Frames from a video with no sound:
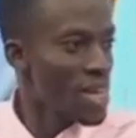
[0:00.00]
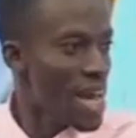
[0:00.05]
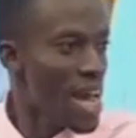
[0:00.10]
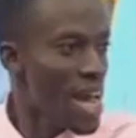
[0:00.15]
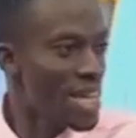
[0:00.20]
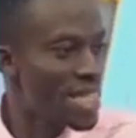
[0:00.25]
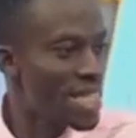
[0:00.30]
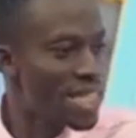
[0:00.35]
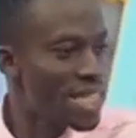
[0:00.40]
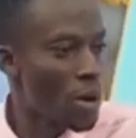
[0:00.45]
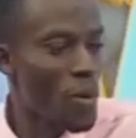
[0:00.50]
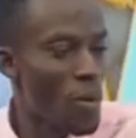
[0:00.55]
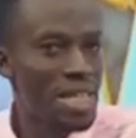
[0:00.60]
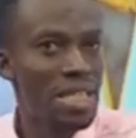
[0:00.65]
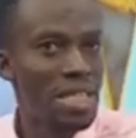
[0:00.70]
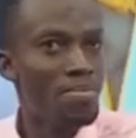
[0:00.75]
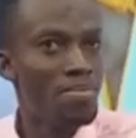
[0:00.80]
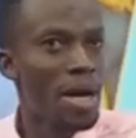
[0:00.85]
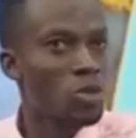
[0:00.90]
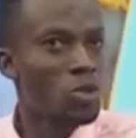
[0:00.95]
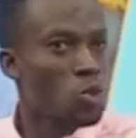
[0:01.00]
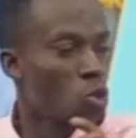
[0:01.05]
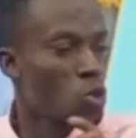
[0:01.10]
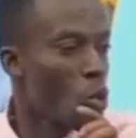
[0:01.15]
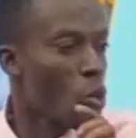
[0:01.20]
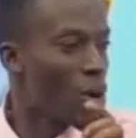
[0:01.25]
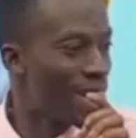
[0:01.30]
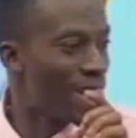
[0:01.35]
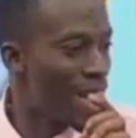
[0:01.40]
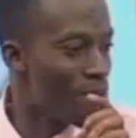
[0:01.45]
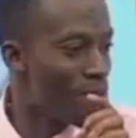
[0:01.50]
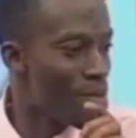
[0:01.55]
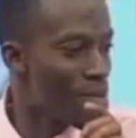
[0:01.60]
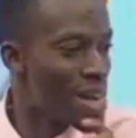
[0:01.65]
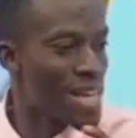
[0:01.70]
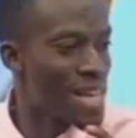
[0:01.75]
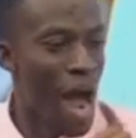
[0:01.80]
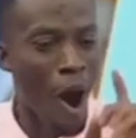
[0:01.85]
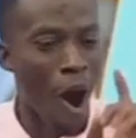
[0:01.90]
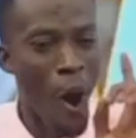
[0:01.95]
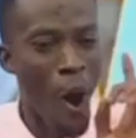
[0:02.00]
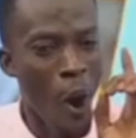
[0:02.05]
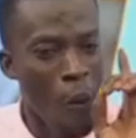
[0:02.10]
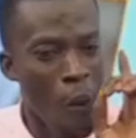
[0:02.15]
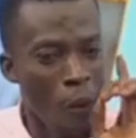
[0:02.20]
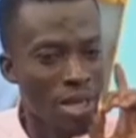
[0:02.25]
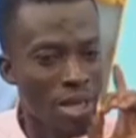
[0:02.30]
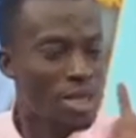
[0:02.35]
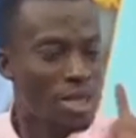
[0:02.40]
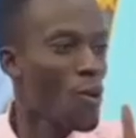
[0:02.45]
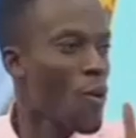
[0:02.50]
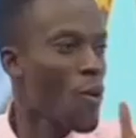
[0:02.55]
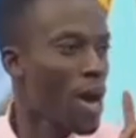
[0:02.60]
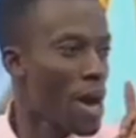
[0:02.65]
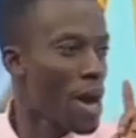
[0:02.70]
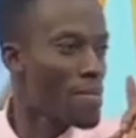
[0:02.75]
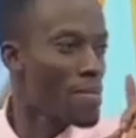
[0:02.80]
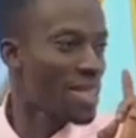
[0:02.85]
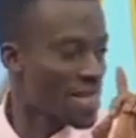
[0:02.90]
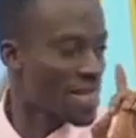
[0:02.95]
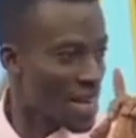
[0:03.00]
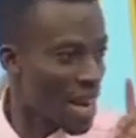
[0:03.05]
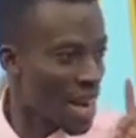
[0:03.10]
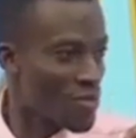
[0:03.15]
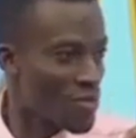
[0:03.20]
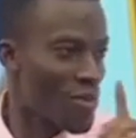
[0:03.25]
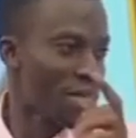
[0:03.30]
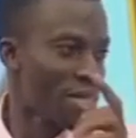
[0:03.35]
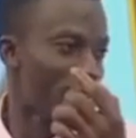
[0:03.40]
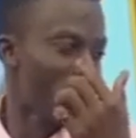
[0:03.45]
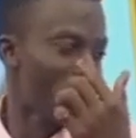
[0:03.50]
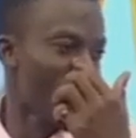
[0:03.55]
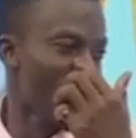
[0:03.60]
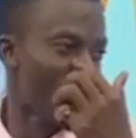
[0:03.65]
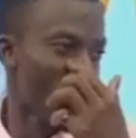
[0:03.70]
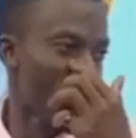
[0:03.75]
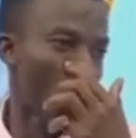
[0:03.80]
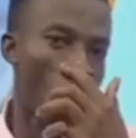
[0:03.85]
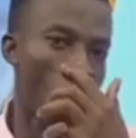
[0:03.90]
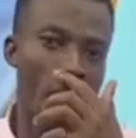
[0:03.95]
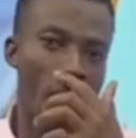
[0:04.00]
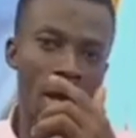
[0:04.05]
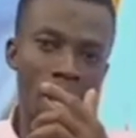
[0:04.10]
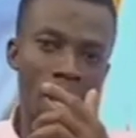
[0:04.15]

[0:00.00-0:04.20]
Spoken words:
And it is a one to to when near Maya, always they will come and take advantage of you.